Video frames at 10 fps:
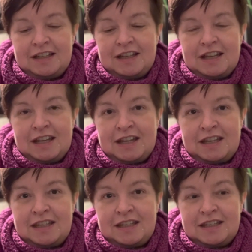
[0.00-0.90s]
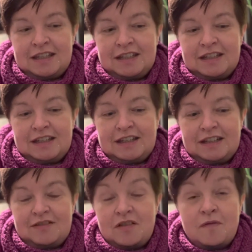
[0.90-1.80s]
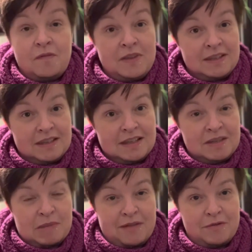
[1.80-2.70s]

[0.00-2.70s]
And this is, by the